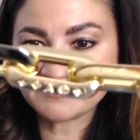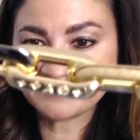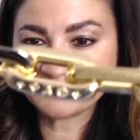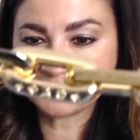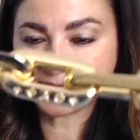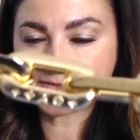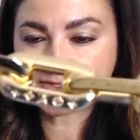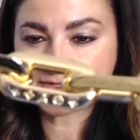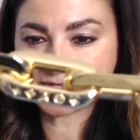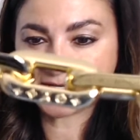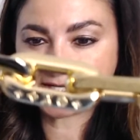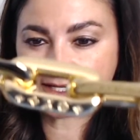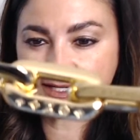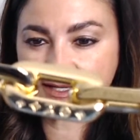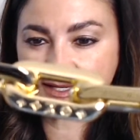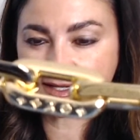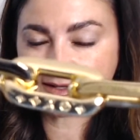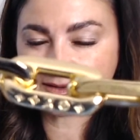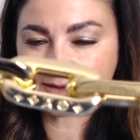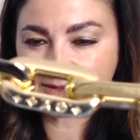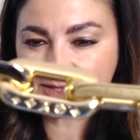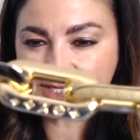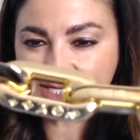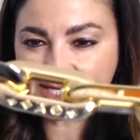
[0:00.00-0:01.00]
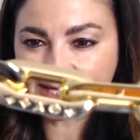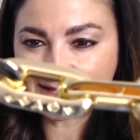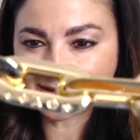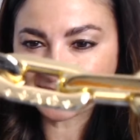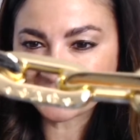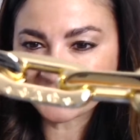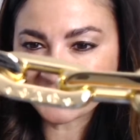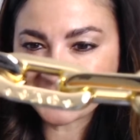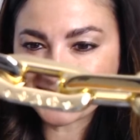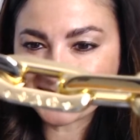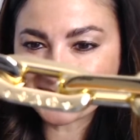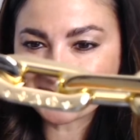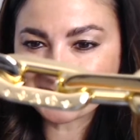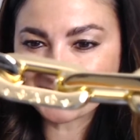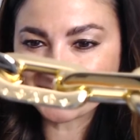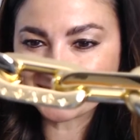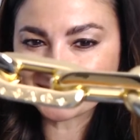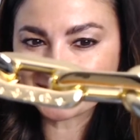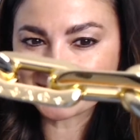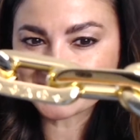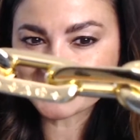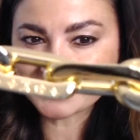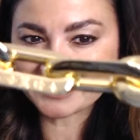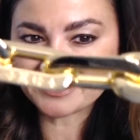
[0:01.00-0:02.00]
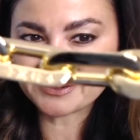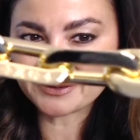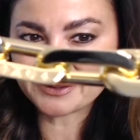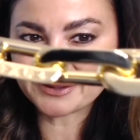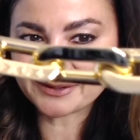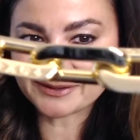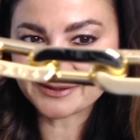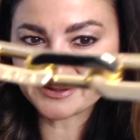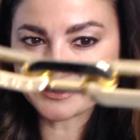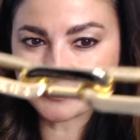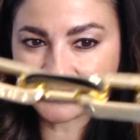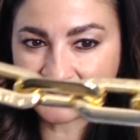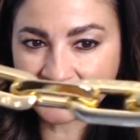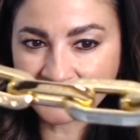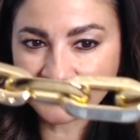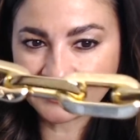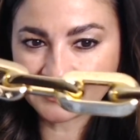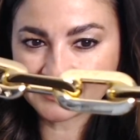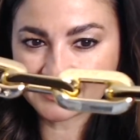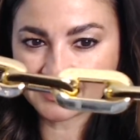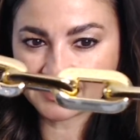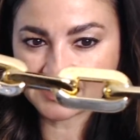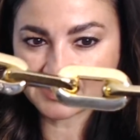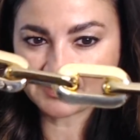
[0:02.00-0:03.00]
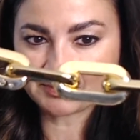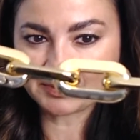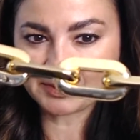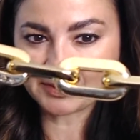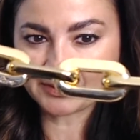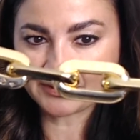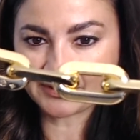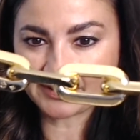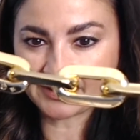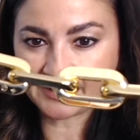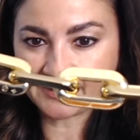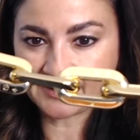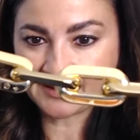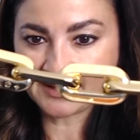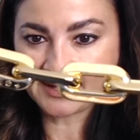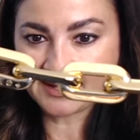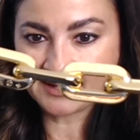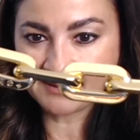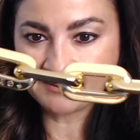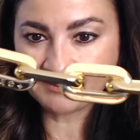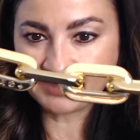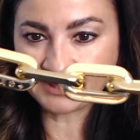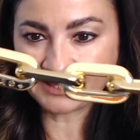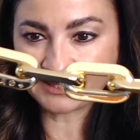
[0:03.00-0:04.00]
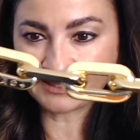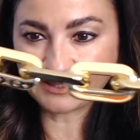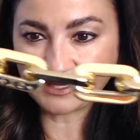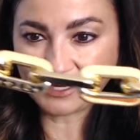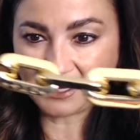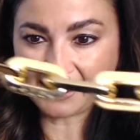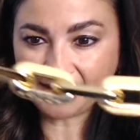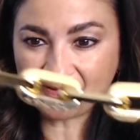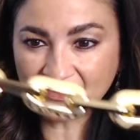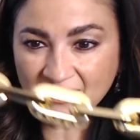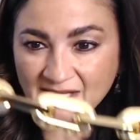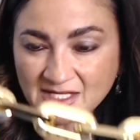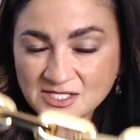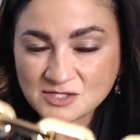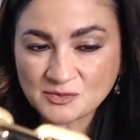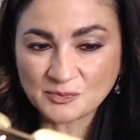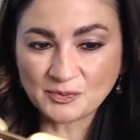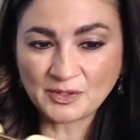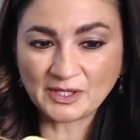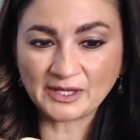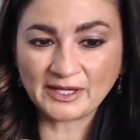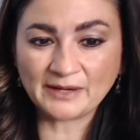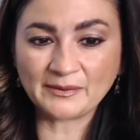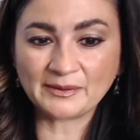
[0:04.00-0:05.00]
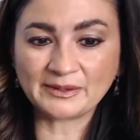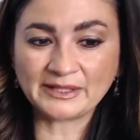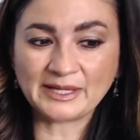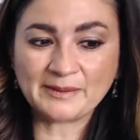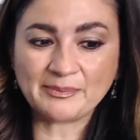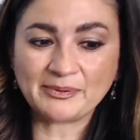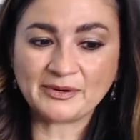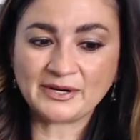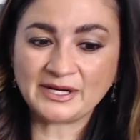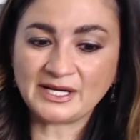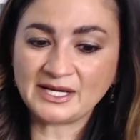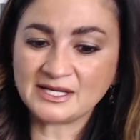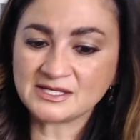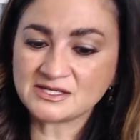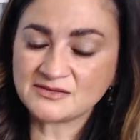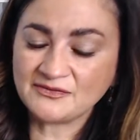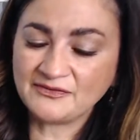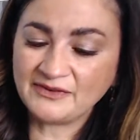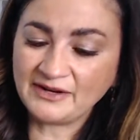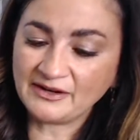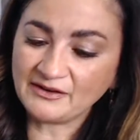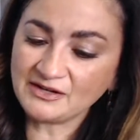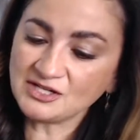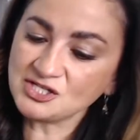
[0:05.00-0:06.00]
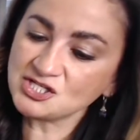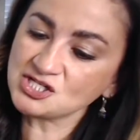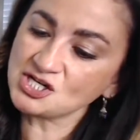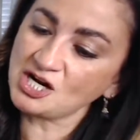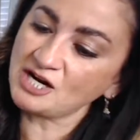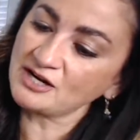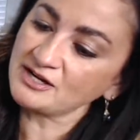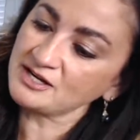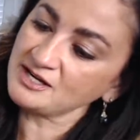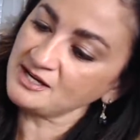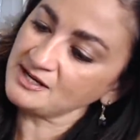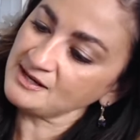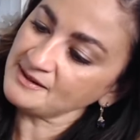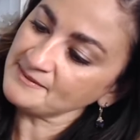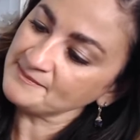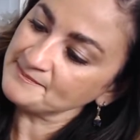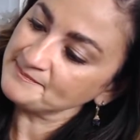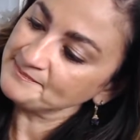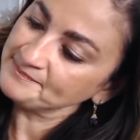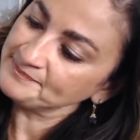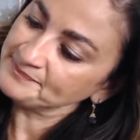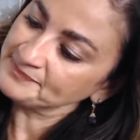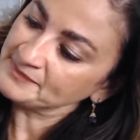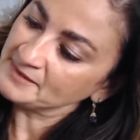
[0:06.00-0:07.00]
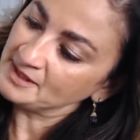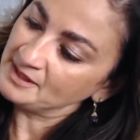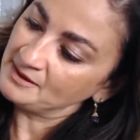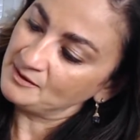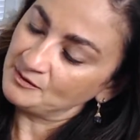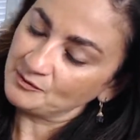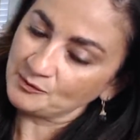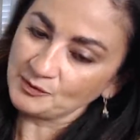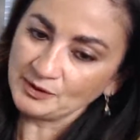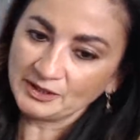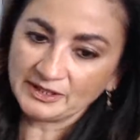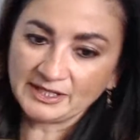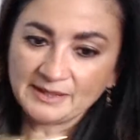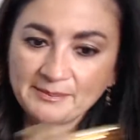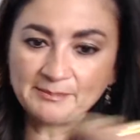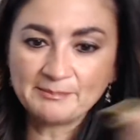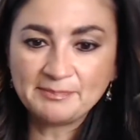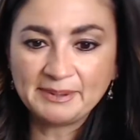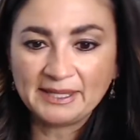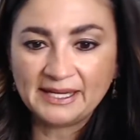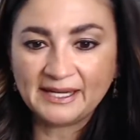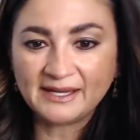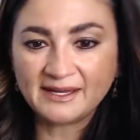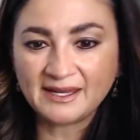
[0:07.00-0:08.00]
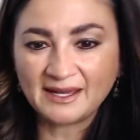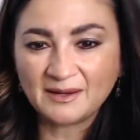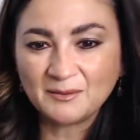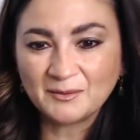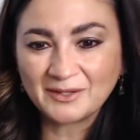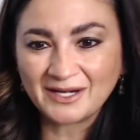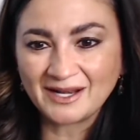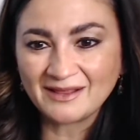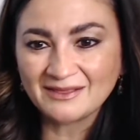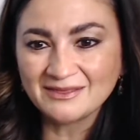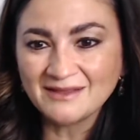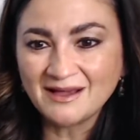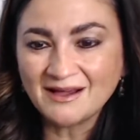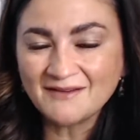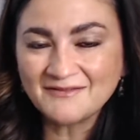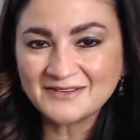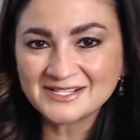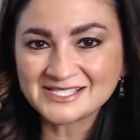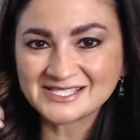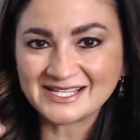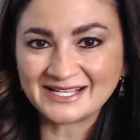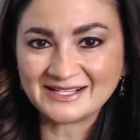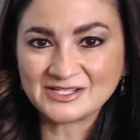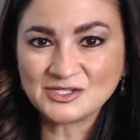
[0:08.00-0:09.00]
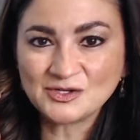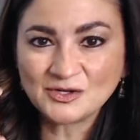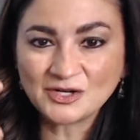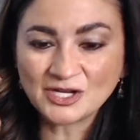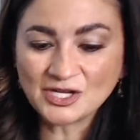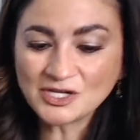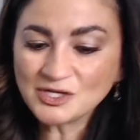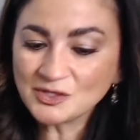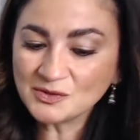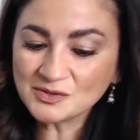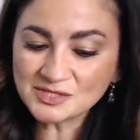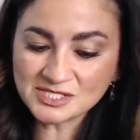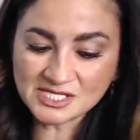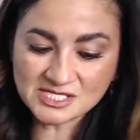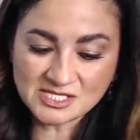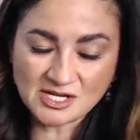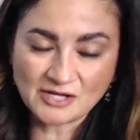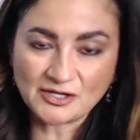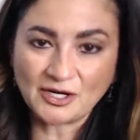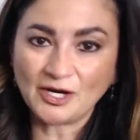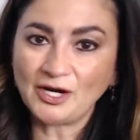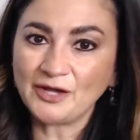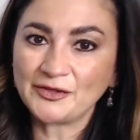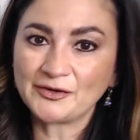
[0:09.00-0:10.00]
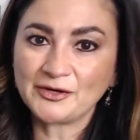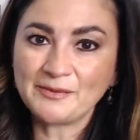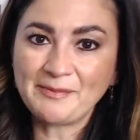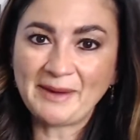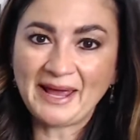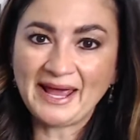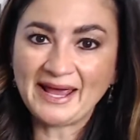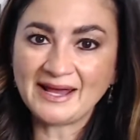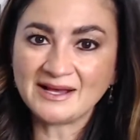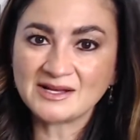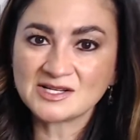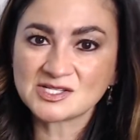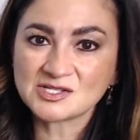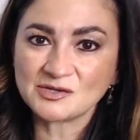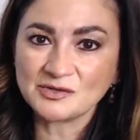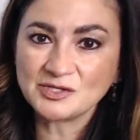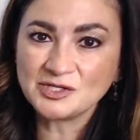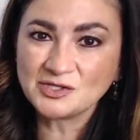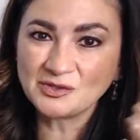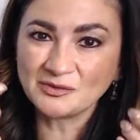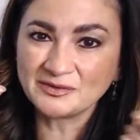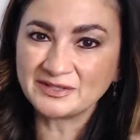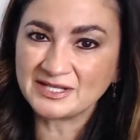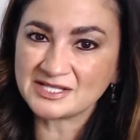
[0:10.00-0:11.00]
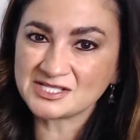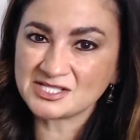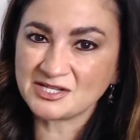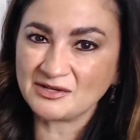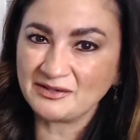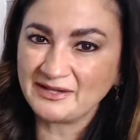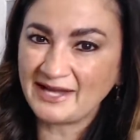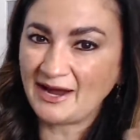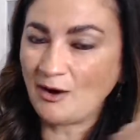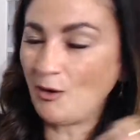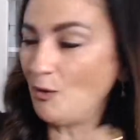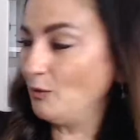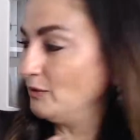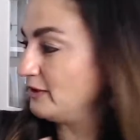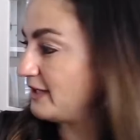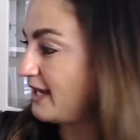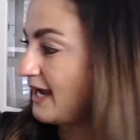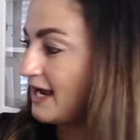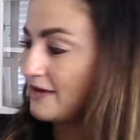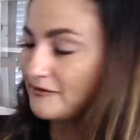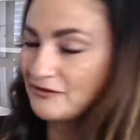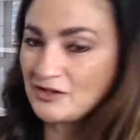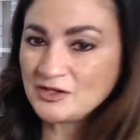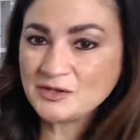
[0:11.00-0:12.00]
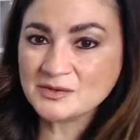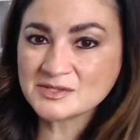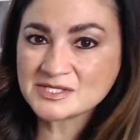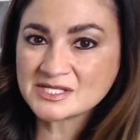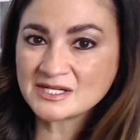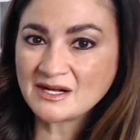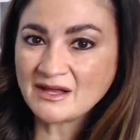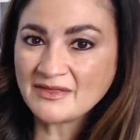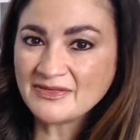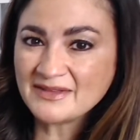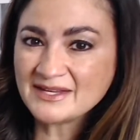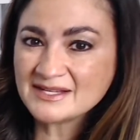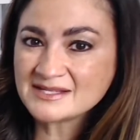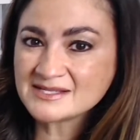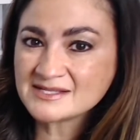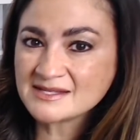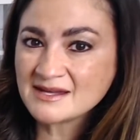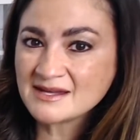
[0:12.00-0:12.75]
Trying to get you to see it on the camera. I know it's kind of hard because it gets blurry, but I think it's really, really pretty. It's very chunky, really big. And what I love is that you can use this on other bags. So you don't necessarily only have to use it on this.